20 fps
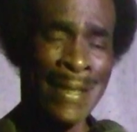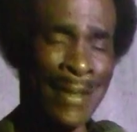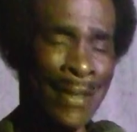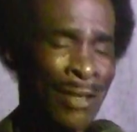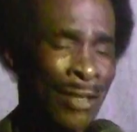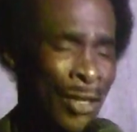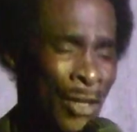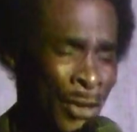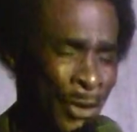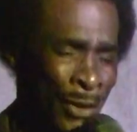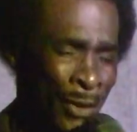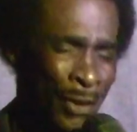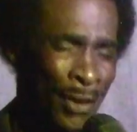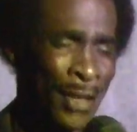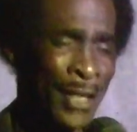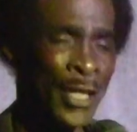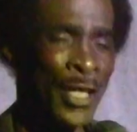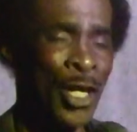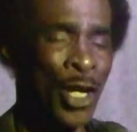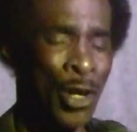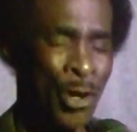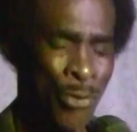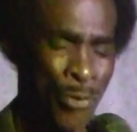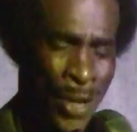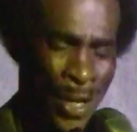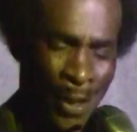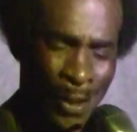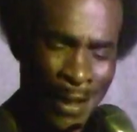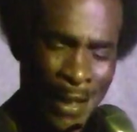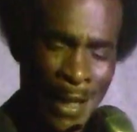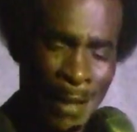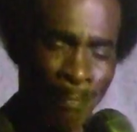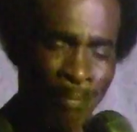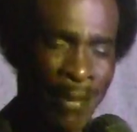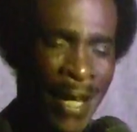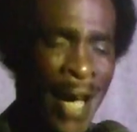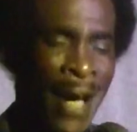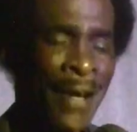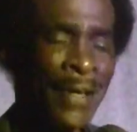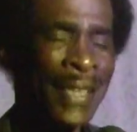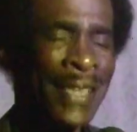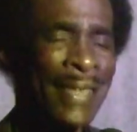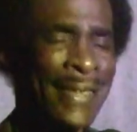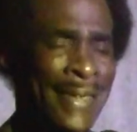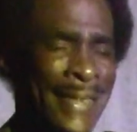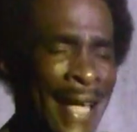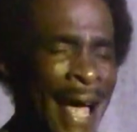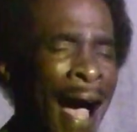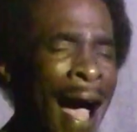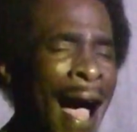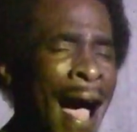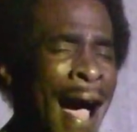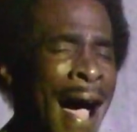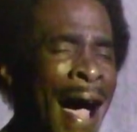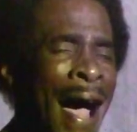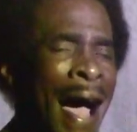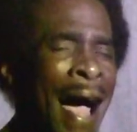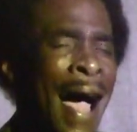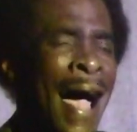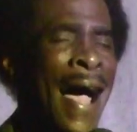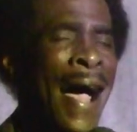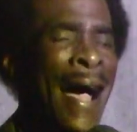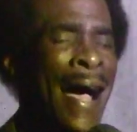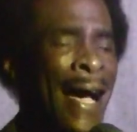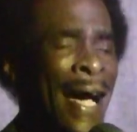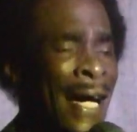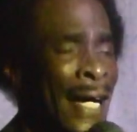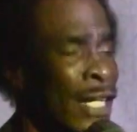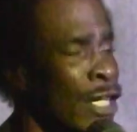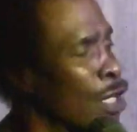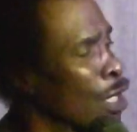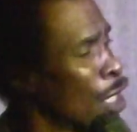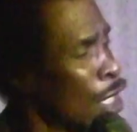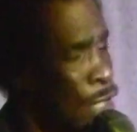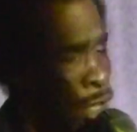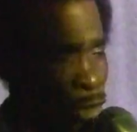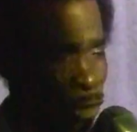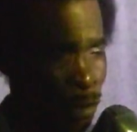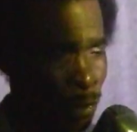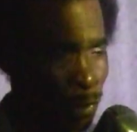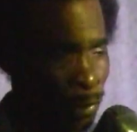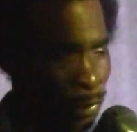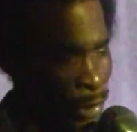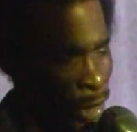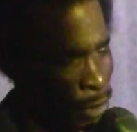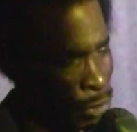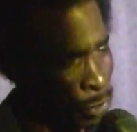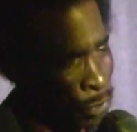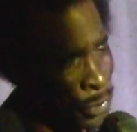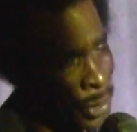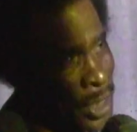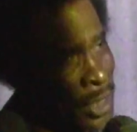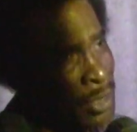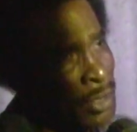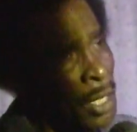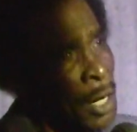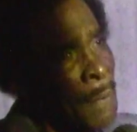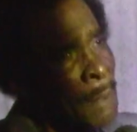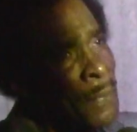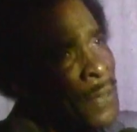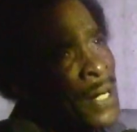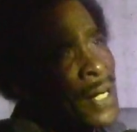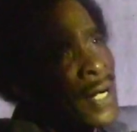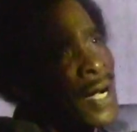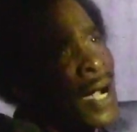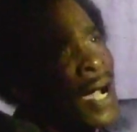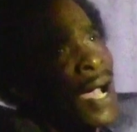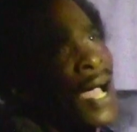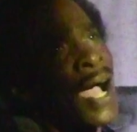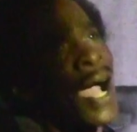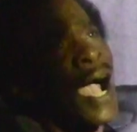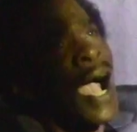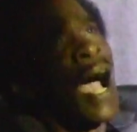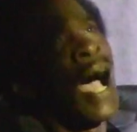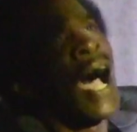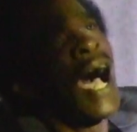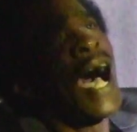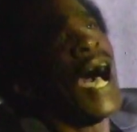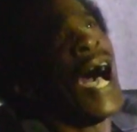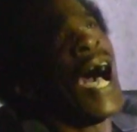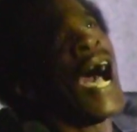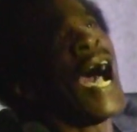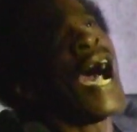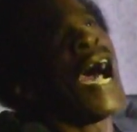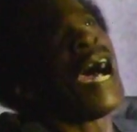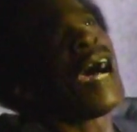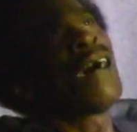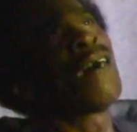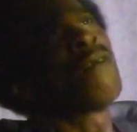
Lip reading: still hurts real deep down inside. You just reached up high